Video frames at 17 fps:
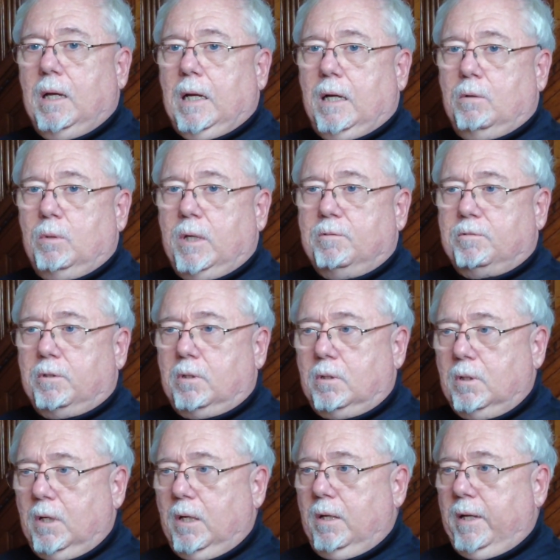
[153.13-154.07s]

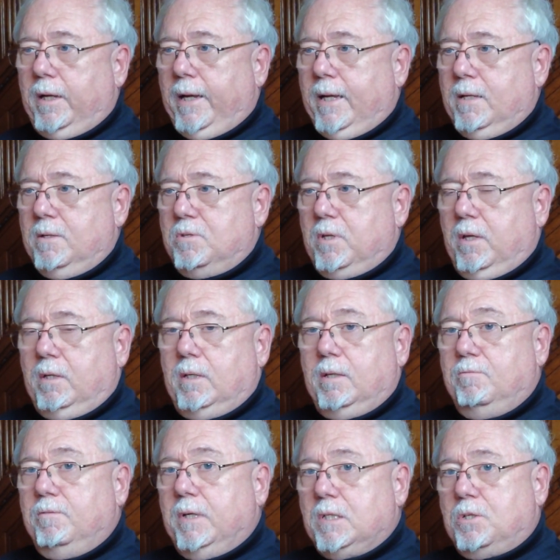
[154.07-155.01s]
However, as an
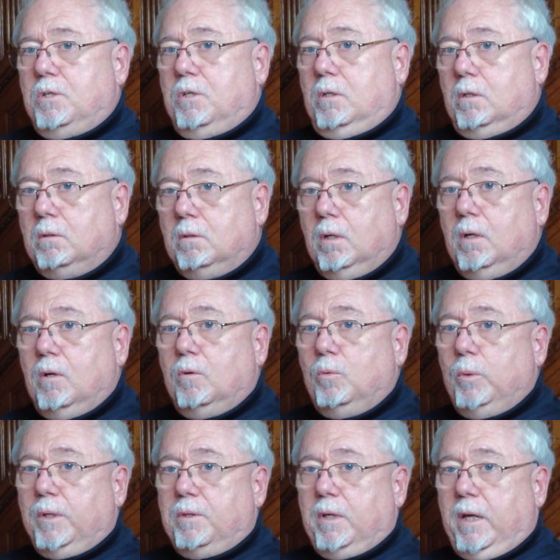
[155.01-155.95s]
investor
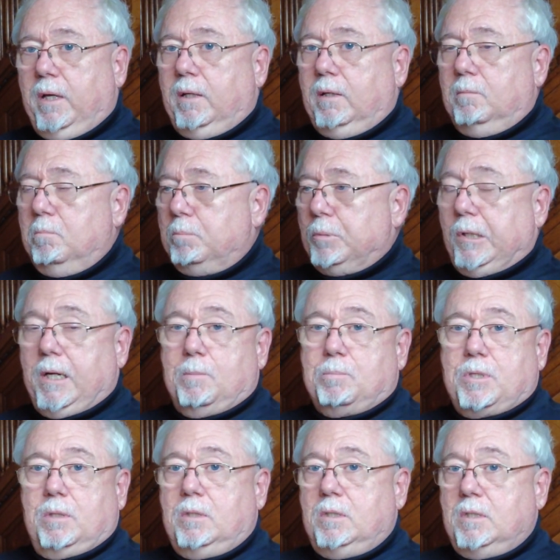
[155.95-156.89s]
with
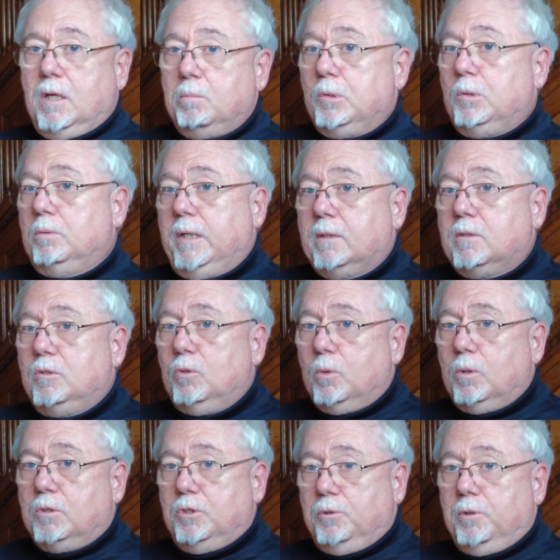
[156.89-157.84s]
perhaps a double next
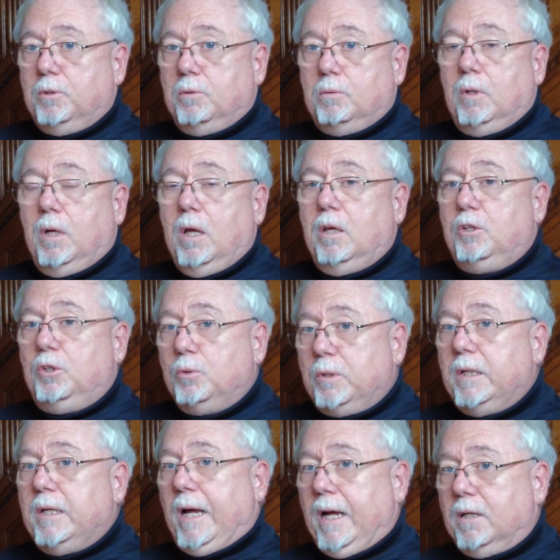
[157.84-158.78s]
door to you, you
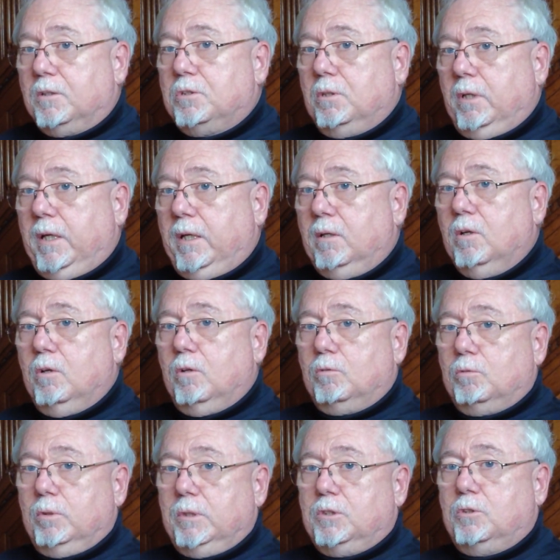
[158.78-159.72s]
could actually
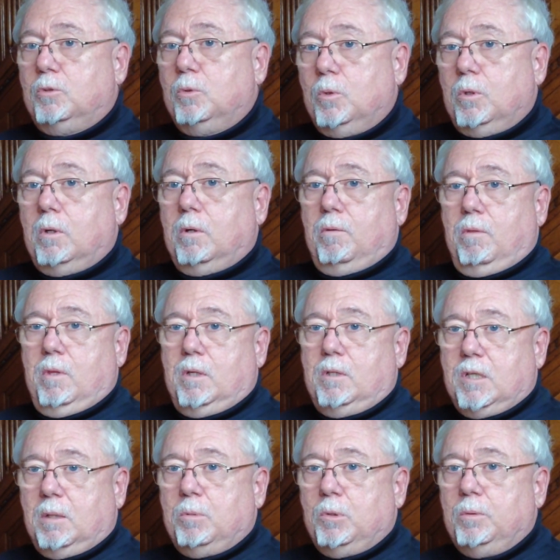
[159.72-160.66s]
restore the
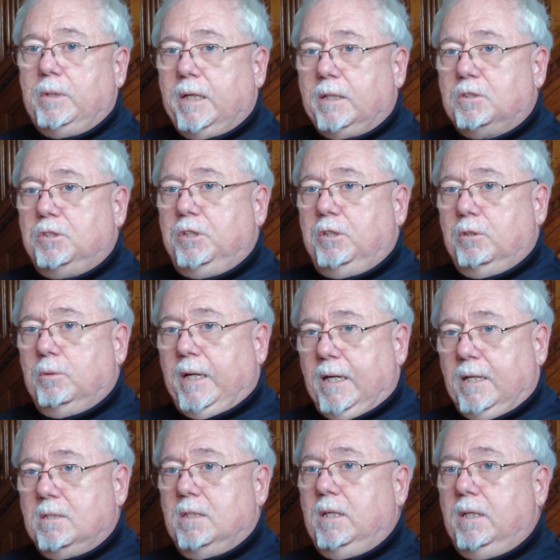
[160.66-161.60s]
double next to you
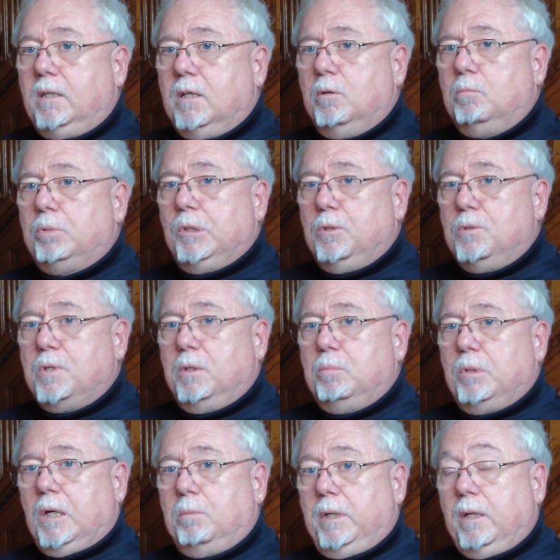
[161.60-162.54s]
as an income producing
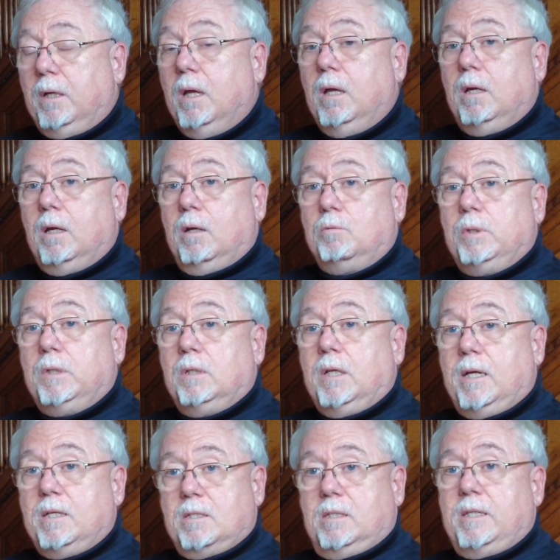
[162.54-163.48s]
property and
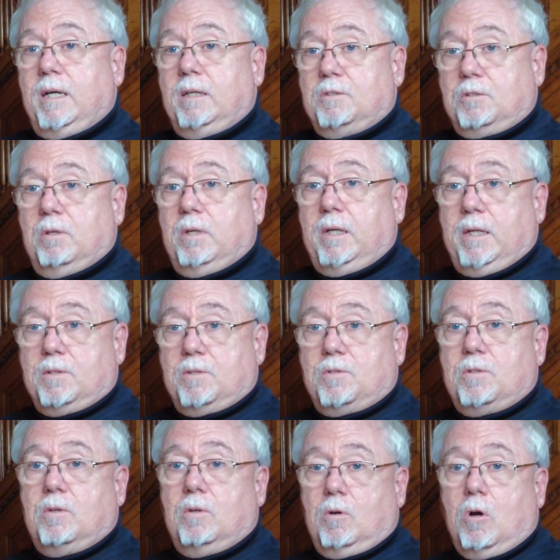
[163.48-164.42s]
realize the tax
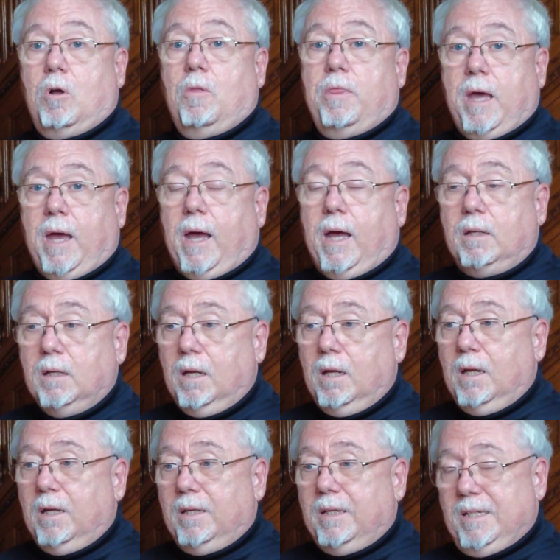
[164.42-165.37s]
credits on that.
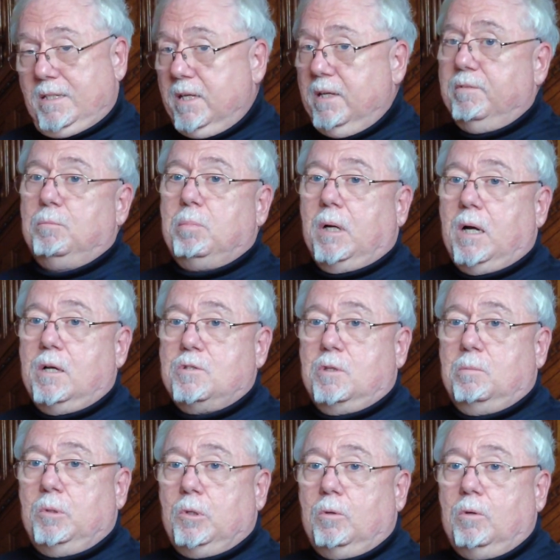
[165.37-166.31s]
It's even
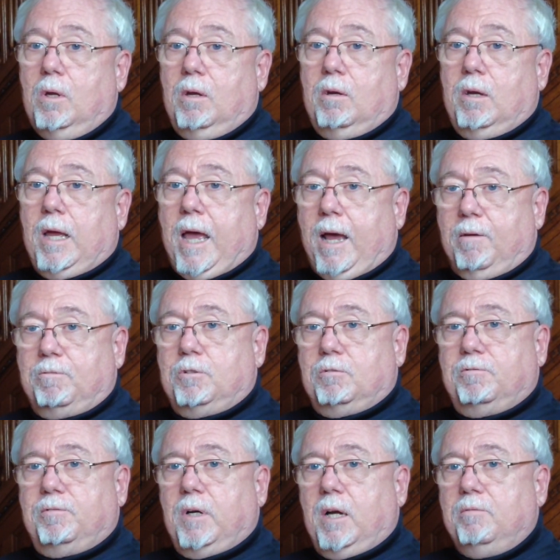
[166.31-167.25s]
possible after
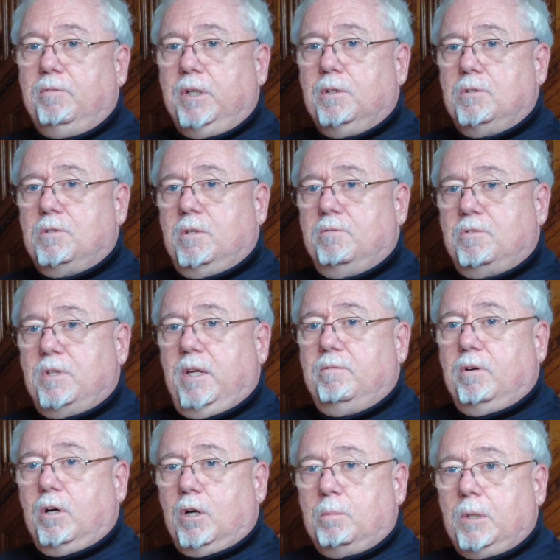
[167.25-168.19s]
5 years of safe
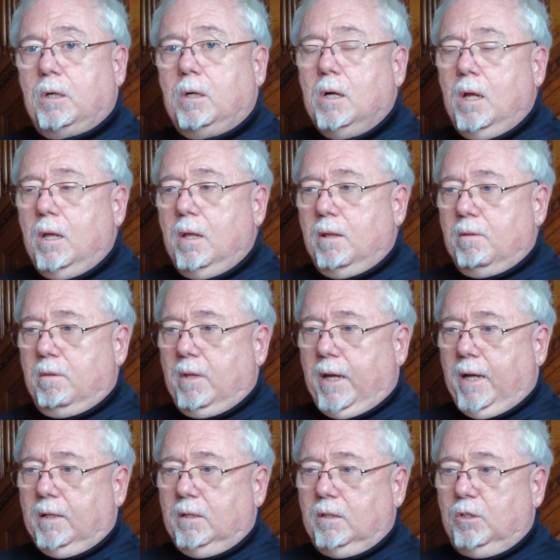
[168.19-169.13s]
harbor
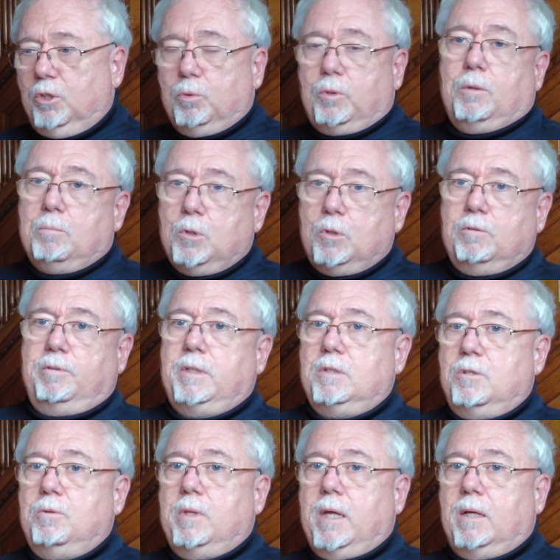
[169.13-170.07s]
that you could move
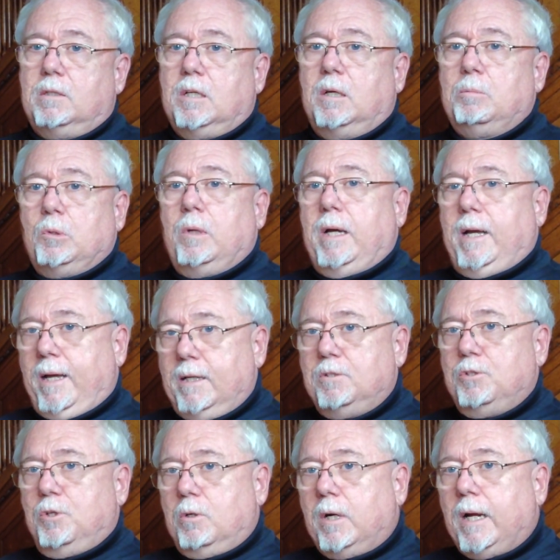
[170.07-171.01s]
into that double
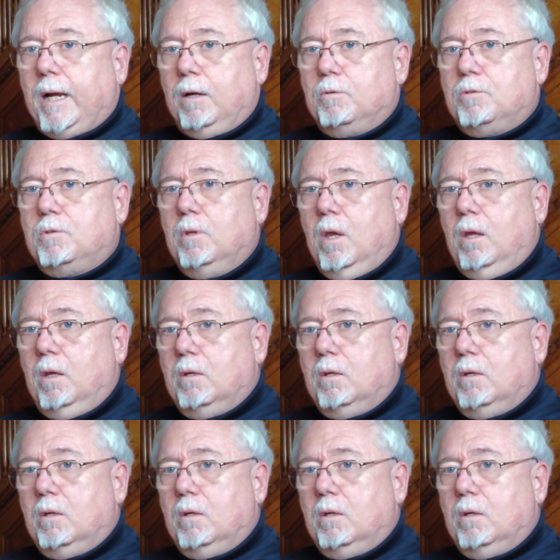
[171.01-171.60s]
as your house.